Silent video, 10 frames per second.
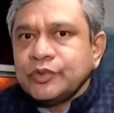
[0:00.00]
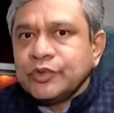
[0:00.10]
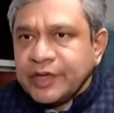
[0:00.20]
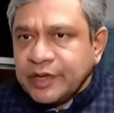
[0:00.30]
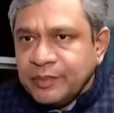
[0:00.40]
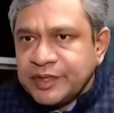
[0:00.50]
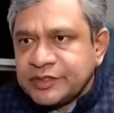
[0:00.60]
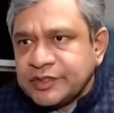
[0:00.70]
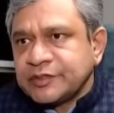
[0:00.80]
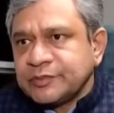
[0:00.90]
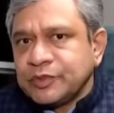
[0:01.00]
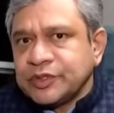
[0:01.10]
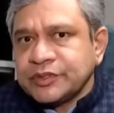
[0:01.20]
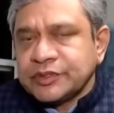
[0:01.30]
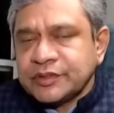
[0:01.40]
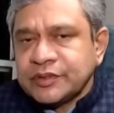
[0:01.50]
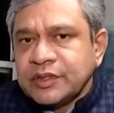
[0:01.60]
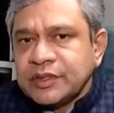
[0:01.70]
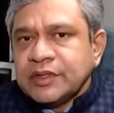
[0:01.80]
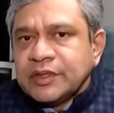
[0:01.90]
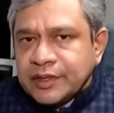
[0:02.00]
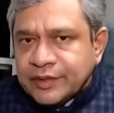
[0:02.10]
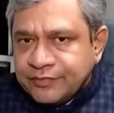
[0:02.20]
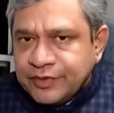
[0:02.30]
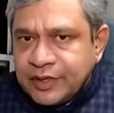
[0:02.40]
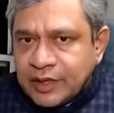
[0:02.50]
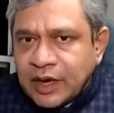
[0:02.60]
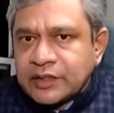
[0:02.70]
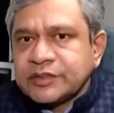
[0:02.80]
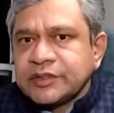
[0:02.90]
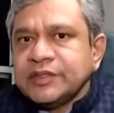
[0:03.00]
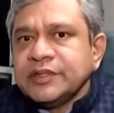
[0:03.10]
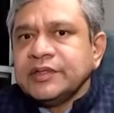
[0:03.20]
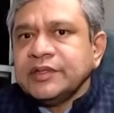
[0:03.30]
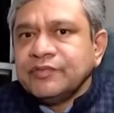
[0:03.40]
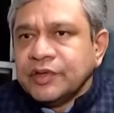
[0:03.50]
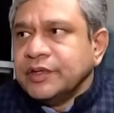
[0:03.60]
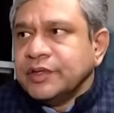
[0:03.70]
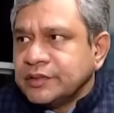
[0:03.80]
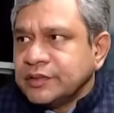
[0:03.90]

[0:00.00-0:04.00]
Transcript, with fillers: to rail-based transportation. Every large city in the world,